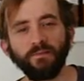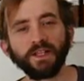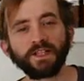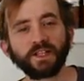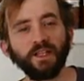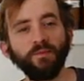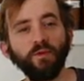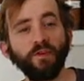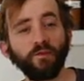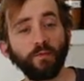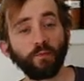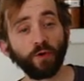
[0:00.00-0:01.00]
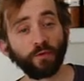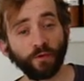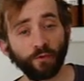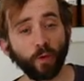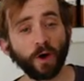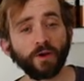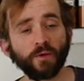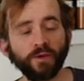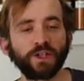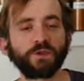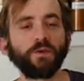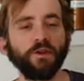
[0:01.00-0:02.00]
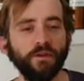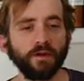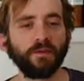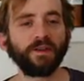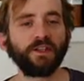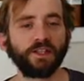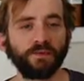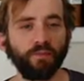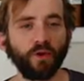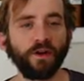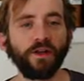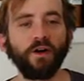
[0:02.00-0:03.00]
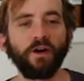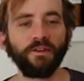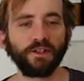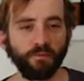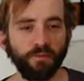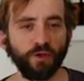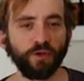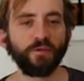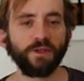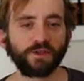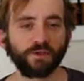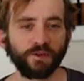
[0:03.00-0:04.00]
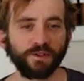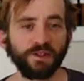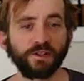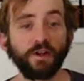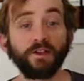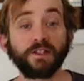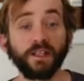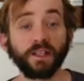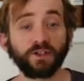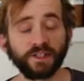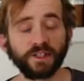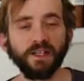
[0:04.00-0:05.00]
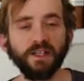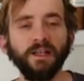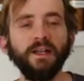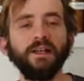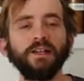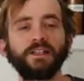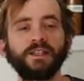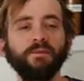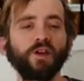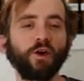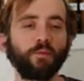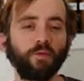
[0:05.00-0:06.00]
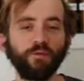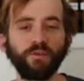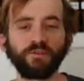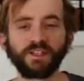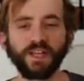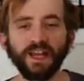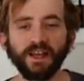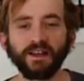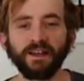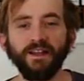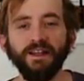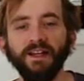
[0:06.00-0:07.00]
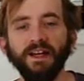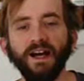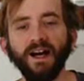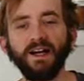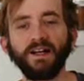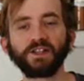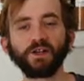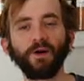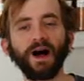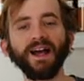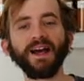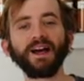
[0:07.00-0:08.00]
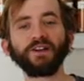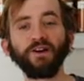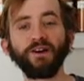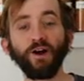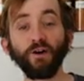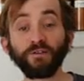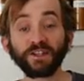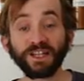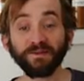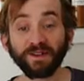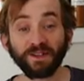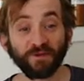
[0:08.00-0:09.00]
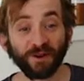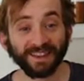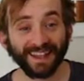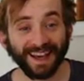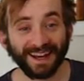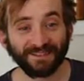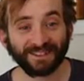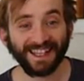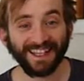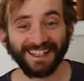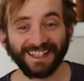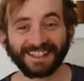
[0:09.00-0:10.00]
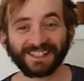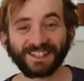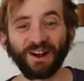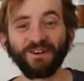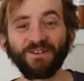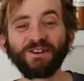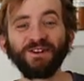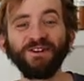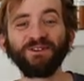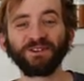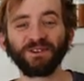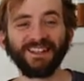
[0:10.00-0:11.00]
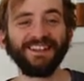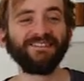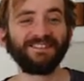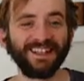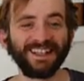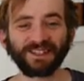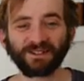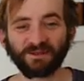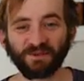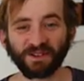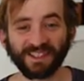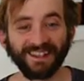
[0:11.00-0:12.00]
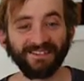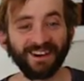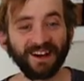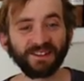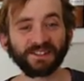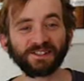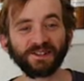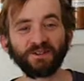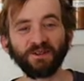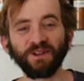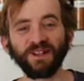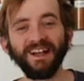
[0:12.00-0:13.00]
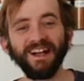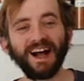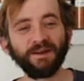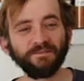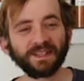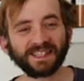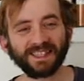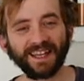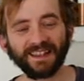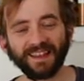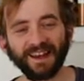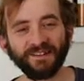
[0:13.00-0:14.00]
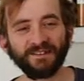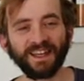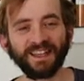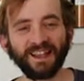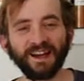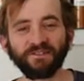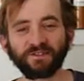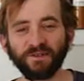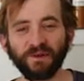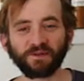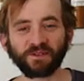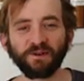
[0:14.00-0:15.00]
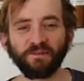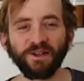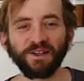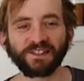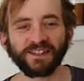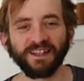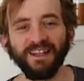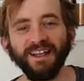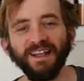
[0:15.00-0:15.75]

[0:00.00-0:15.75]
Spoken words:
basically moving from proof of work, which is what you hear about, that's burning all these computer resources, all this electricity, to something called proof of stake. Fatima, you won the NFT. That's so cool. Or the Nifty, I guess you're supposed to say. Wow, that's so cool. I missed that live stream. I was so pissed.